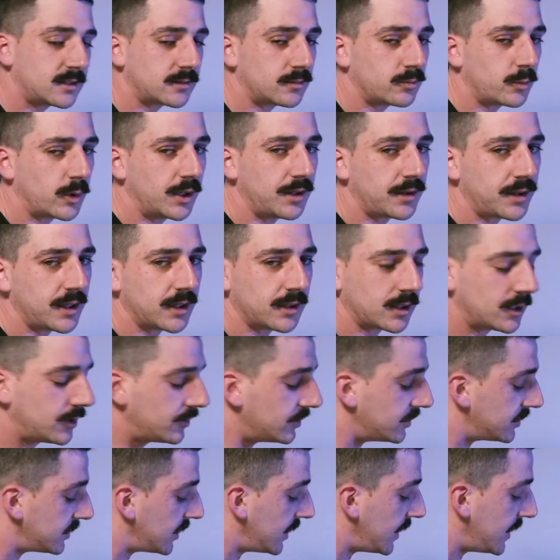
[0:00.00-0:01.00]
one thing though
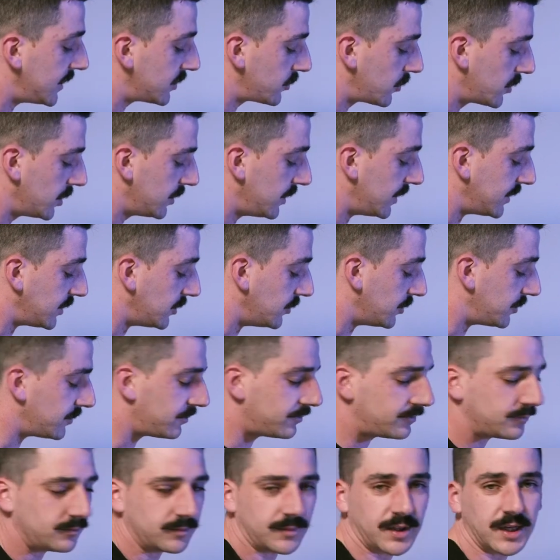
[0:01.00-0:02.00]
in today's world that you
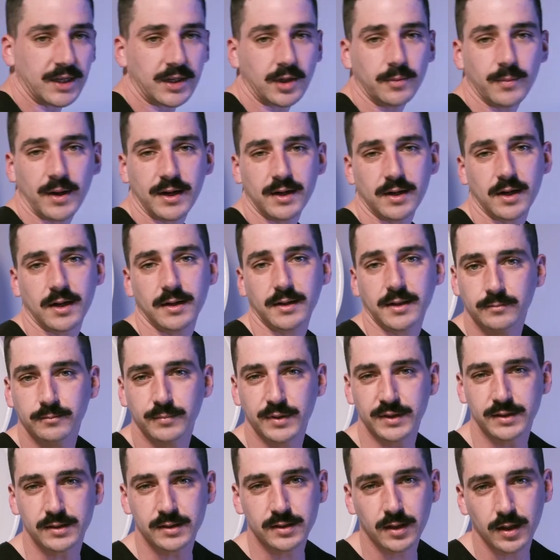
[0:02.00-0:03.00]
think you might not need
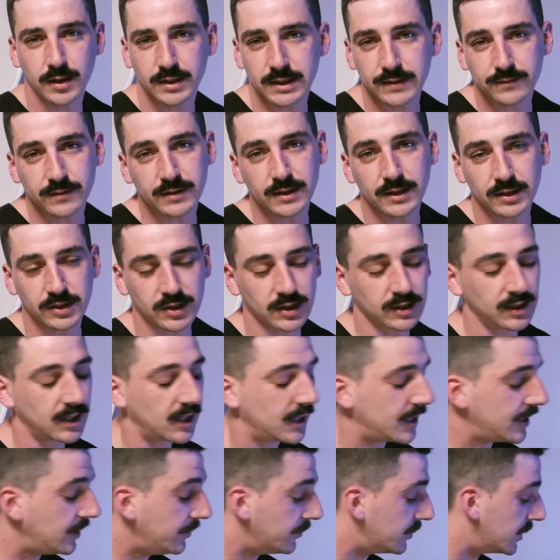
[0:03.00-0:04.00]
business cards, everything's
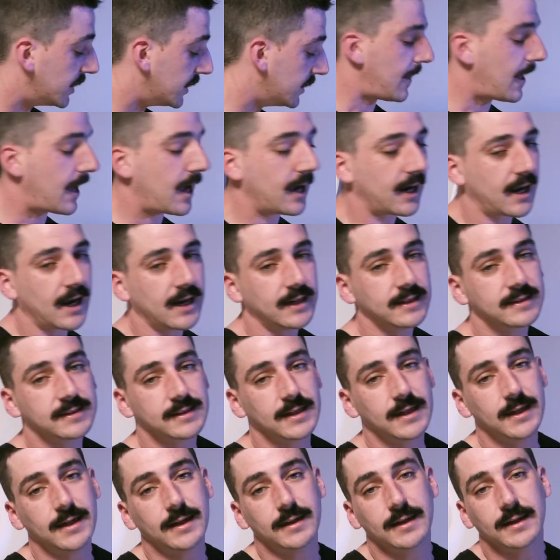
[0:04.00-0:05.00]
online, but I gotta
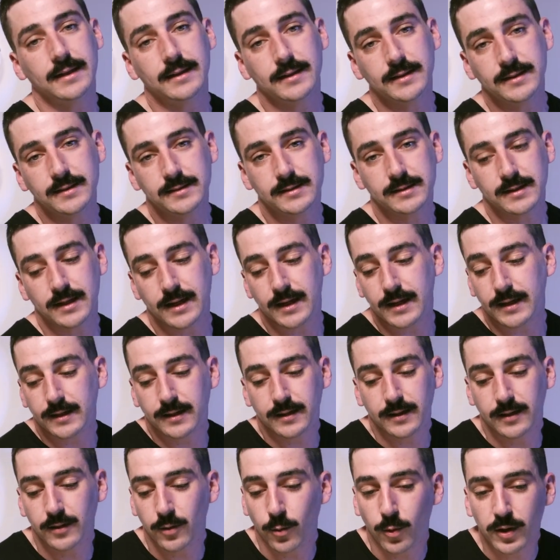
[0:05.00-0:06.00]
say at least
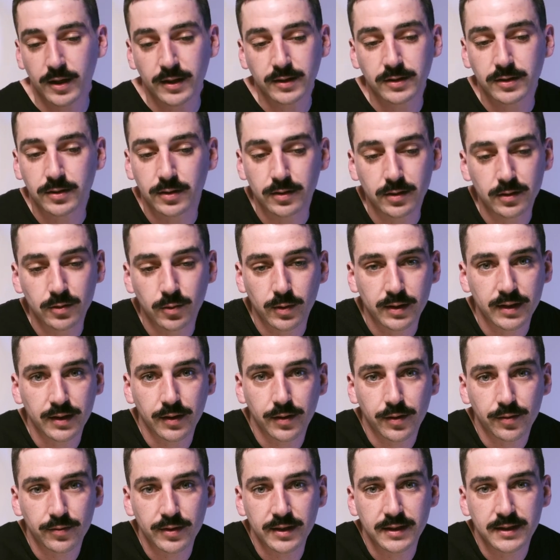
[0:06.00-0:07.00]
1 in 2, 1 in
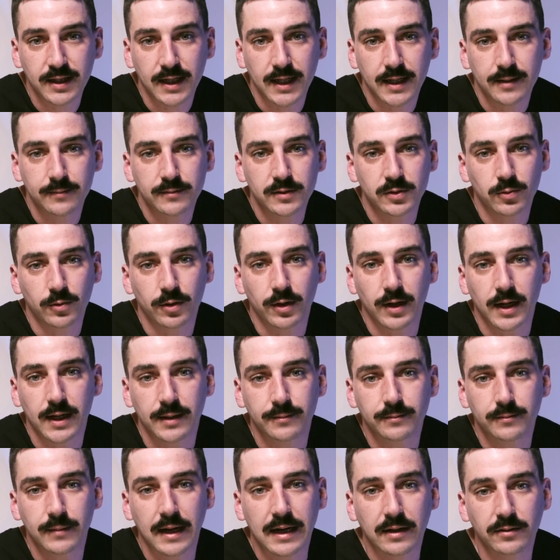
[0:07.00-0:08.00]
3 times where
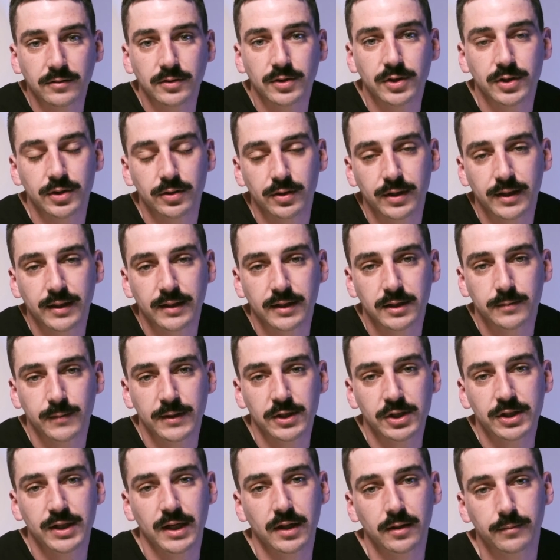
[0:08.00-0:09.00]
I'm out shooting,
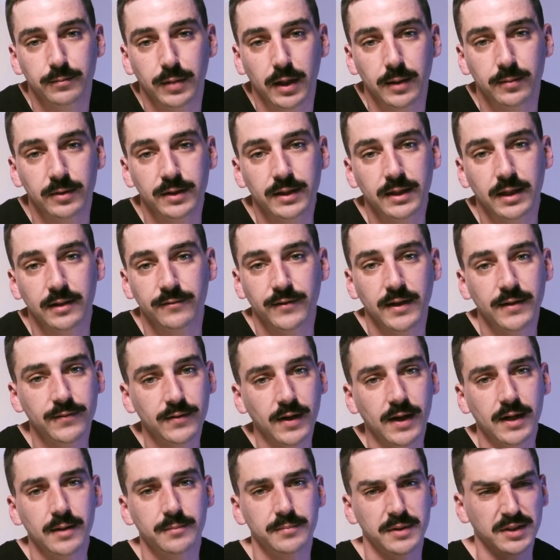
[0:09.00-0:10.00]
especially out in public, if I've
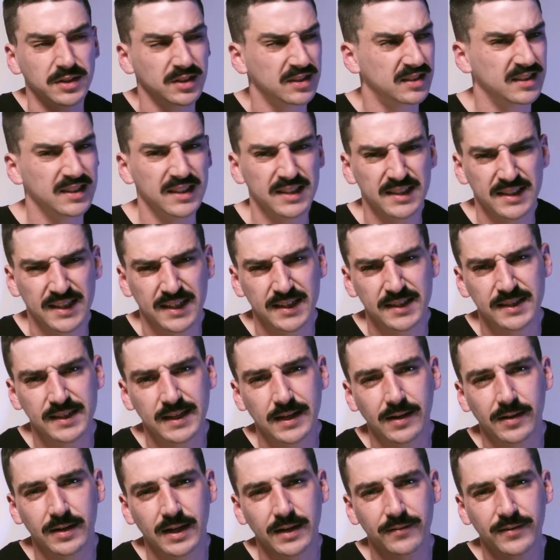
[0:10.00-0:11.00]
got a bunch of C-stands
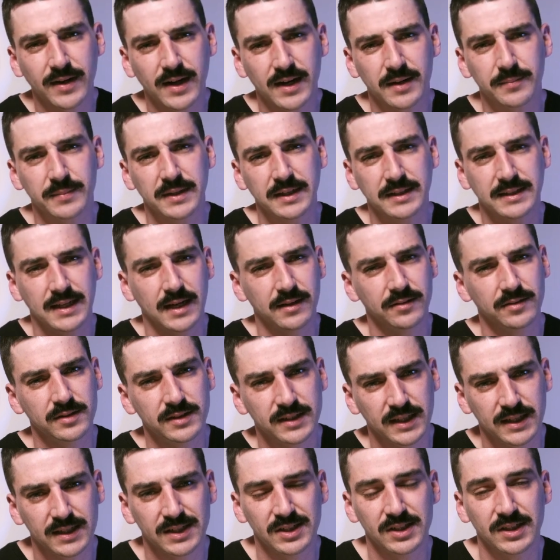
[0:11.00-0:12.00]
out, I've got a big tether
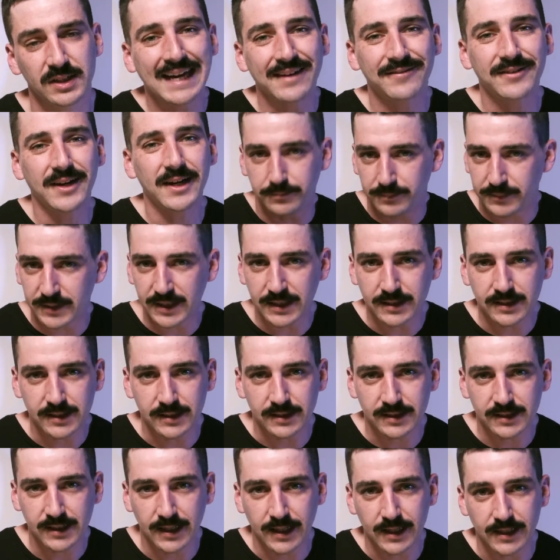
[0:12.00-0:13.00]
station, I've got a decent
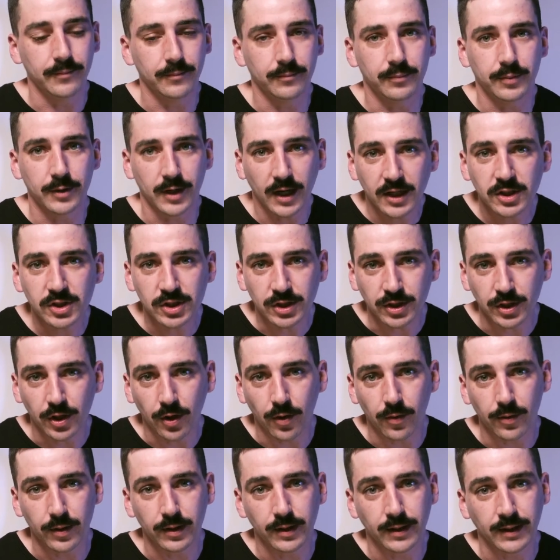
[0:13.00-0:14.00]
sized production
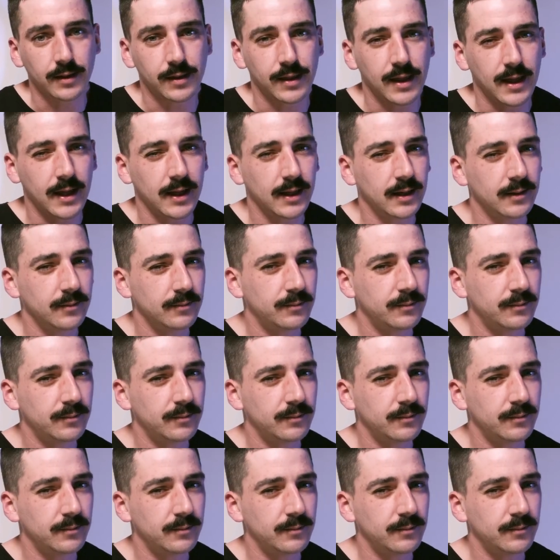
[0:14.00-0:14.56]
going, then